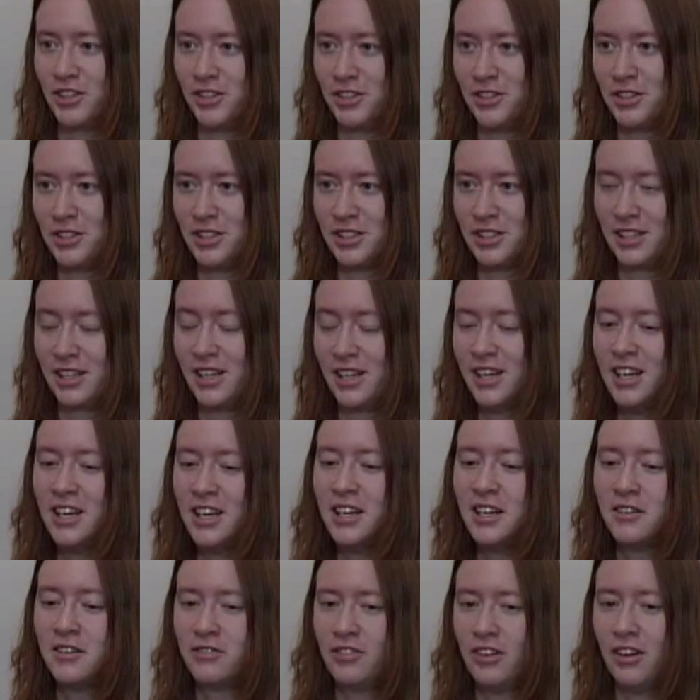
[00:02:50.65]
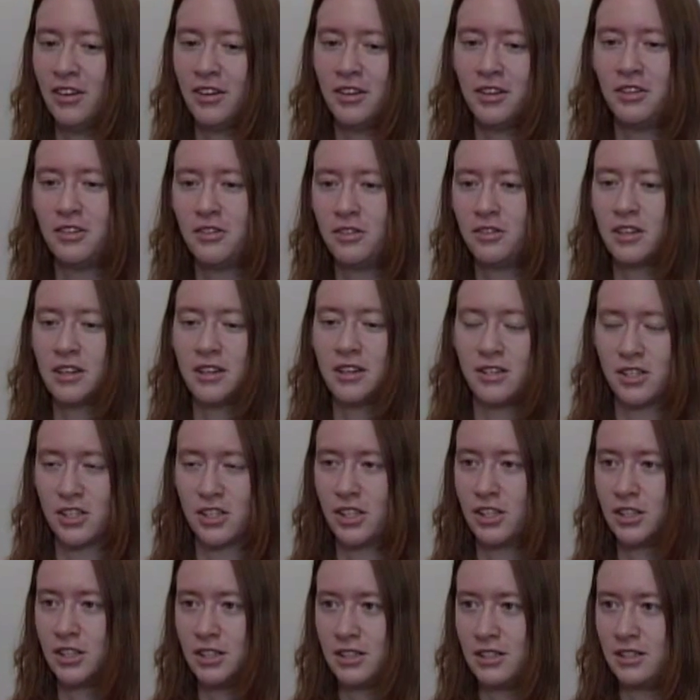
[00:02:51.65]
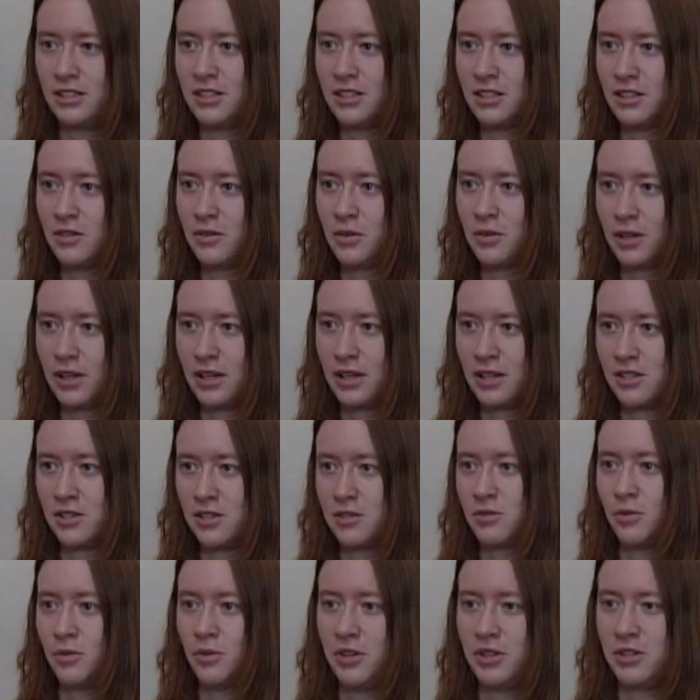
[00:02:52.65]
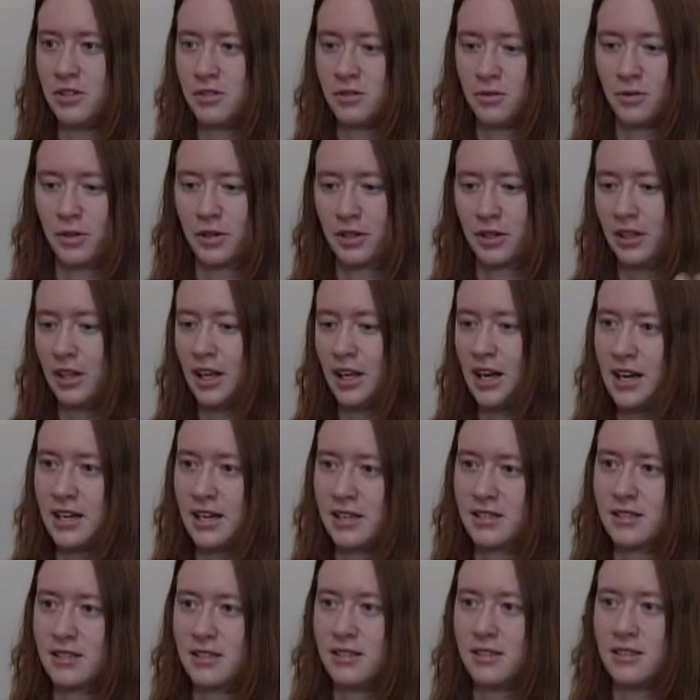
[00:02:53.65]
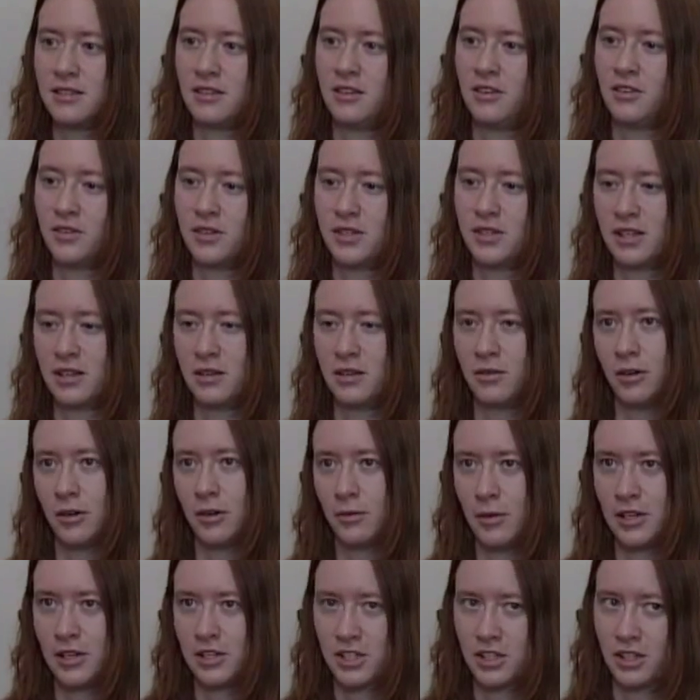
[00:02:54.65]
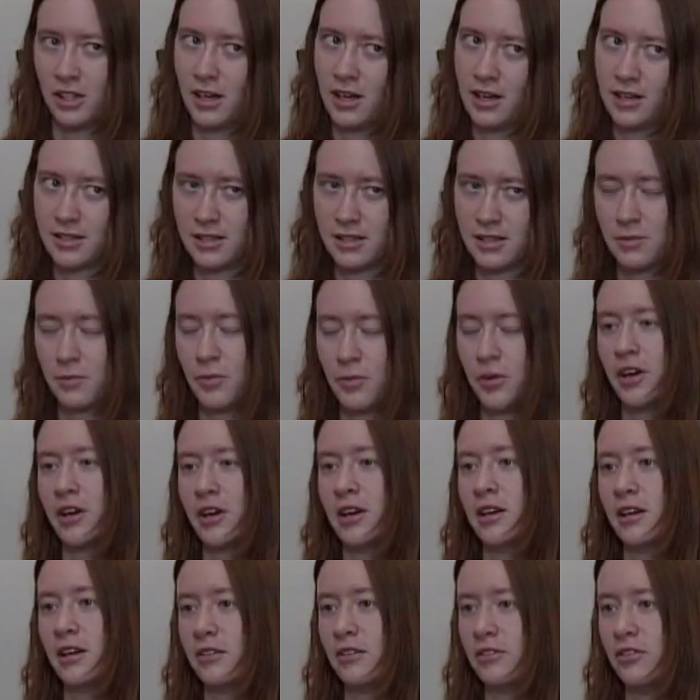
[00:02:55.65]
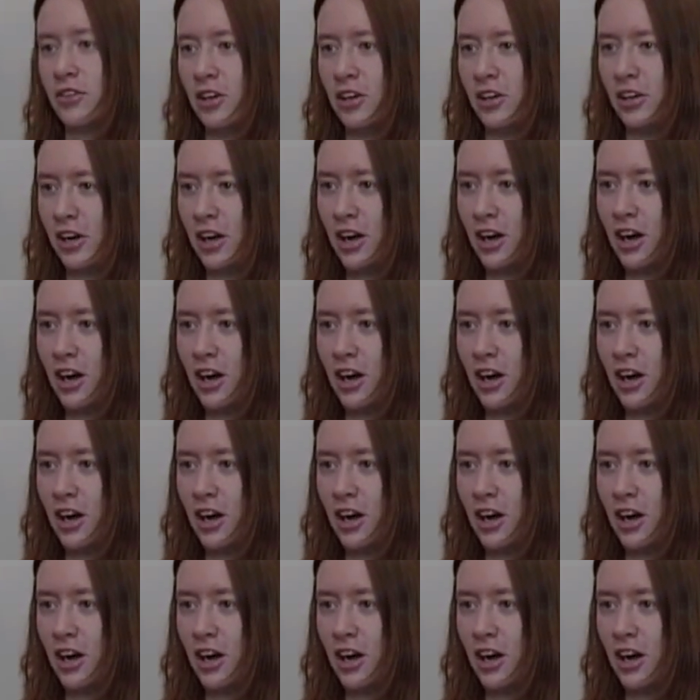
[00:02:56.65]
You can finally do things you couldn't do because you used to wear glasses and you always had to worry about your glasses breaking or falling